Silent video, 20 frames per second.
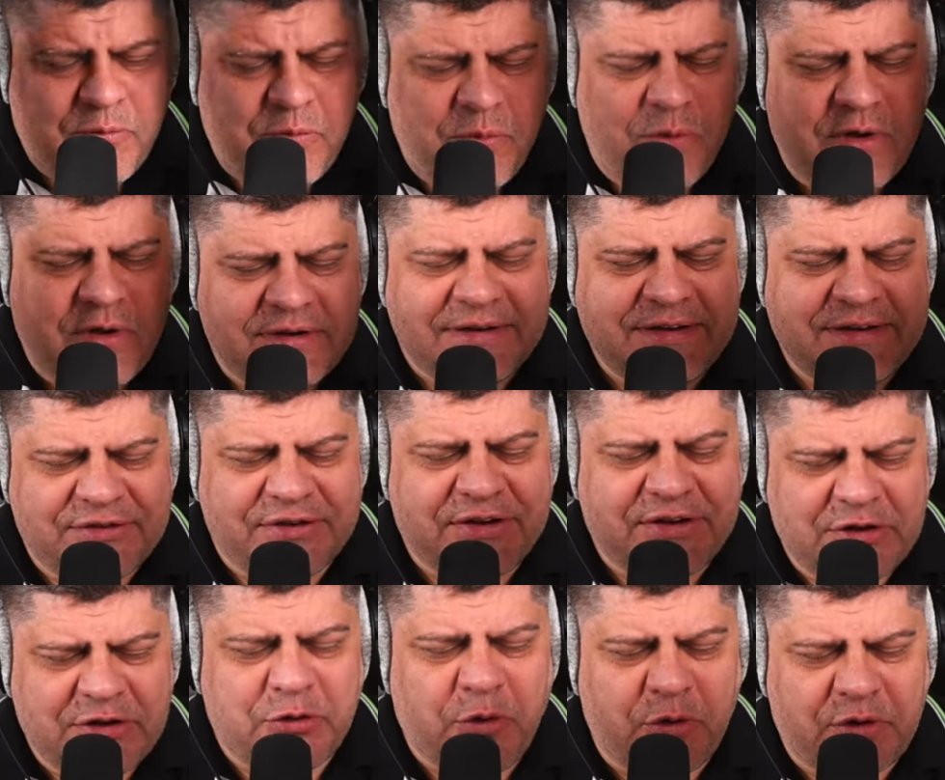What is
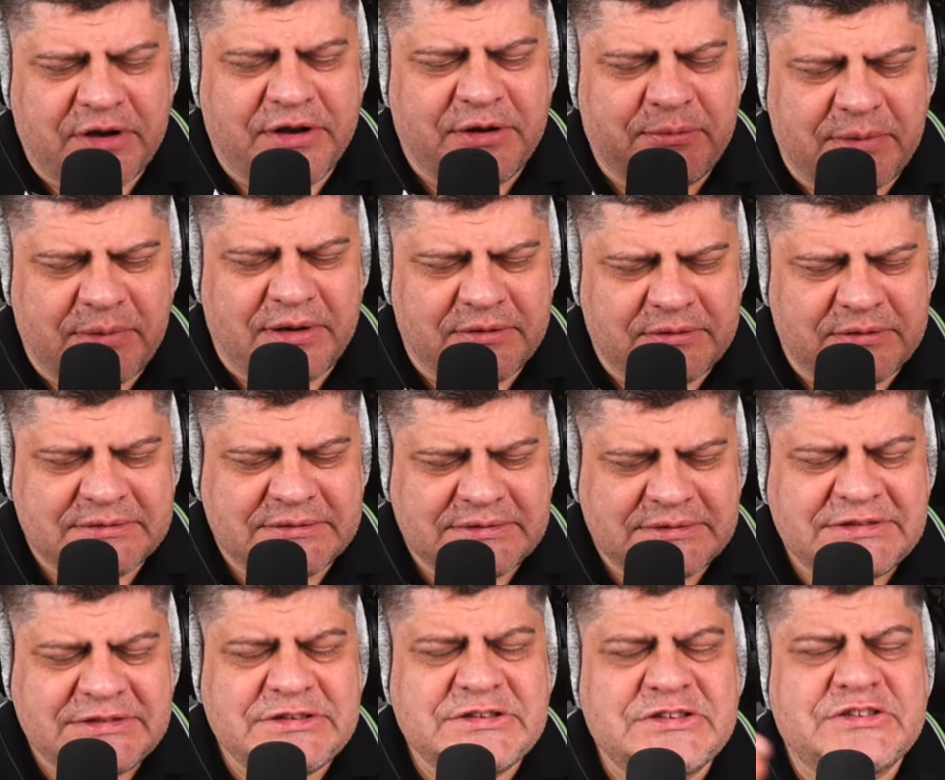he talking about?
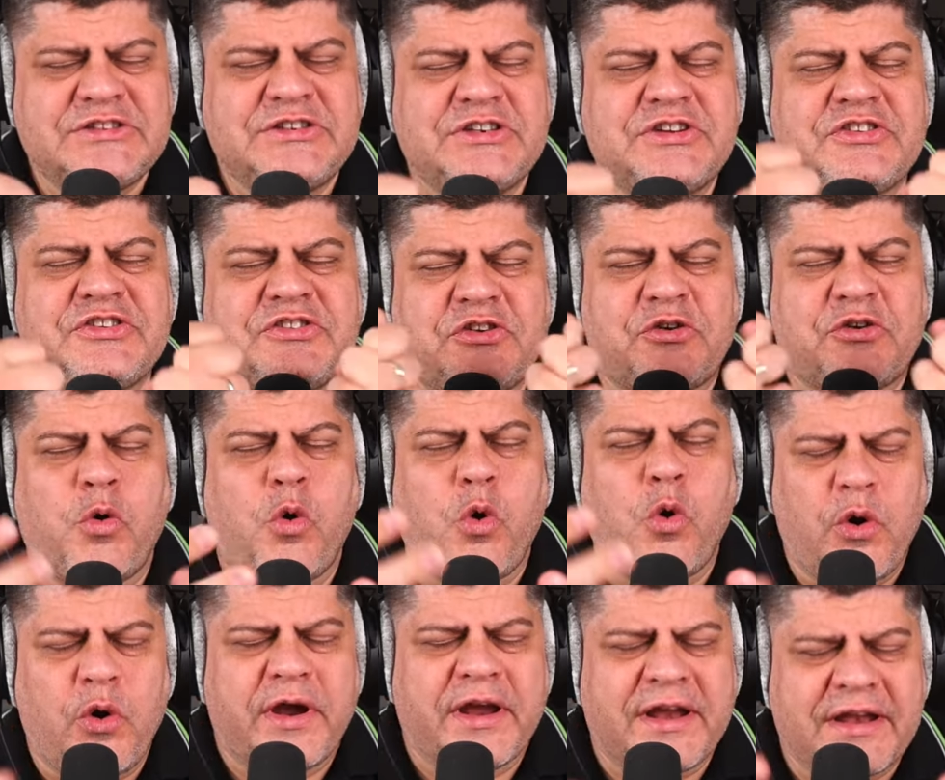He's
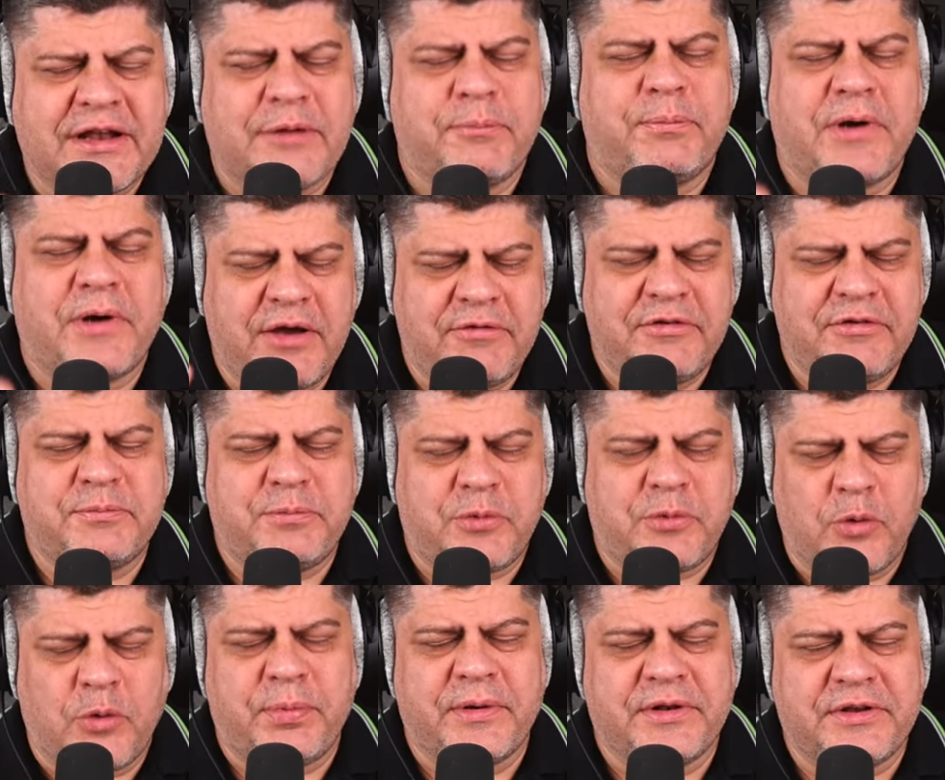destroying the private
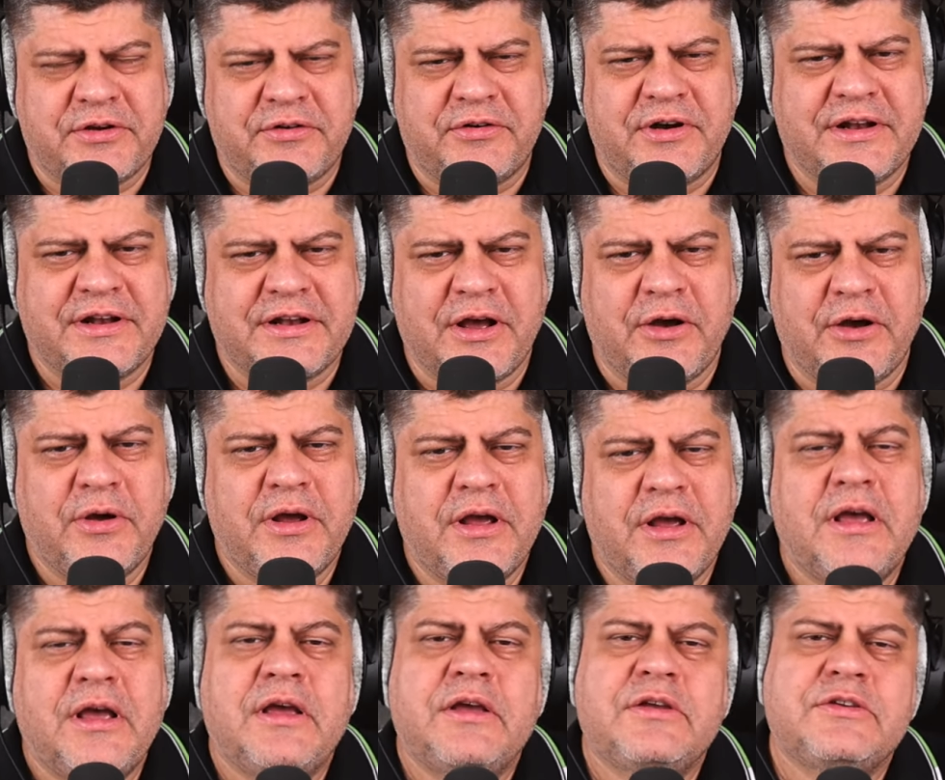property right now.
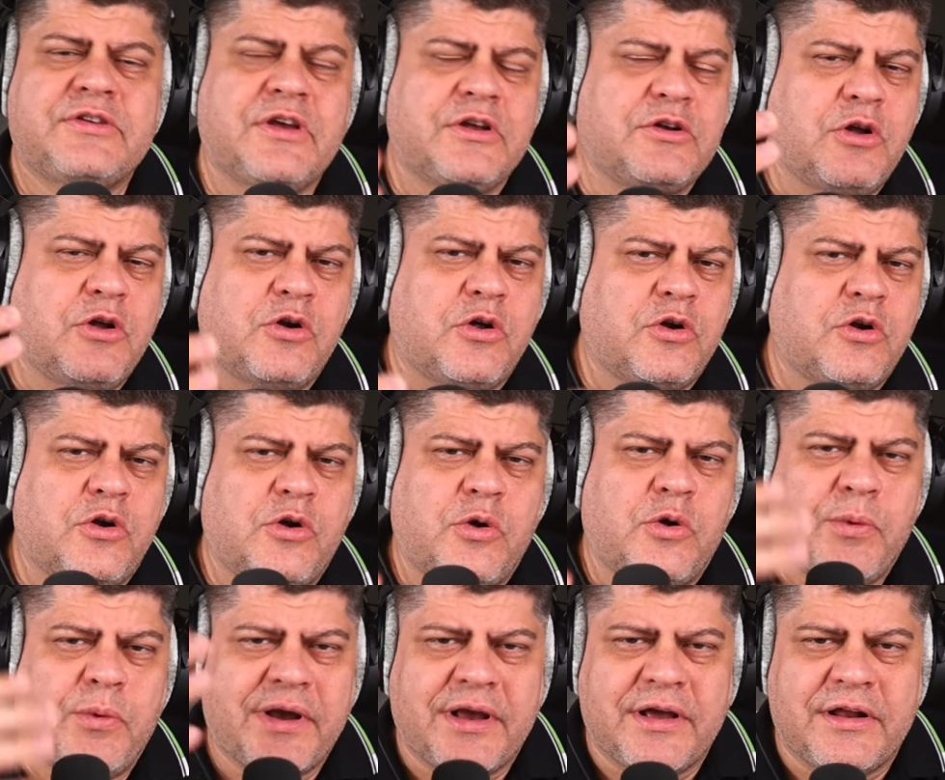Say, no, no, no,
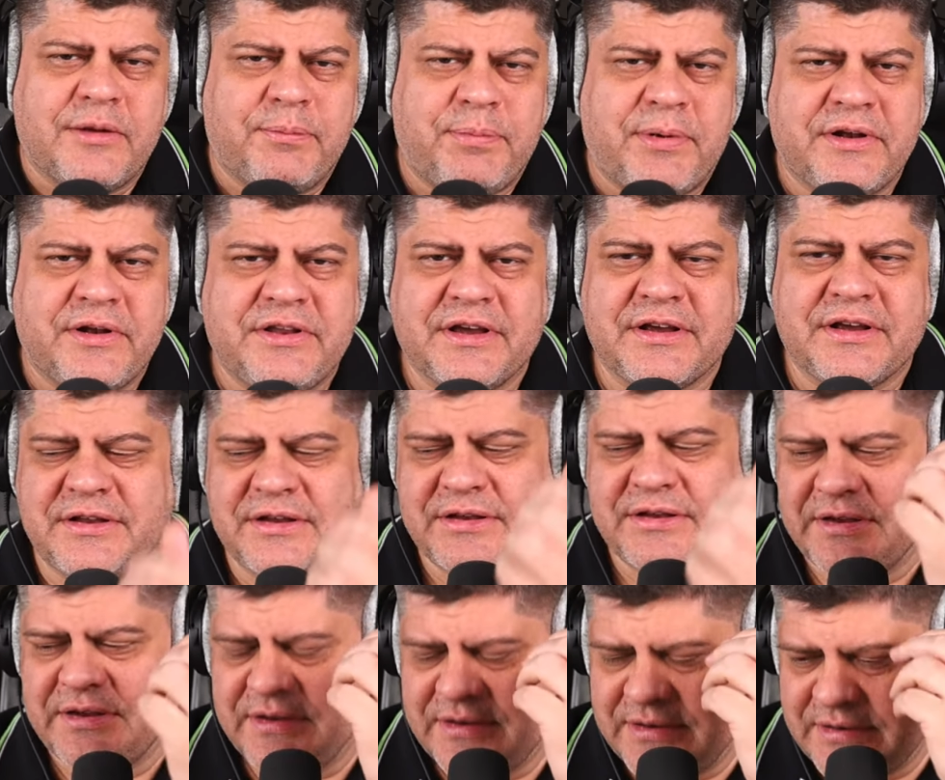no, we're going to protect it.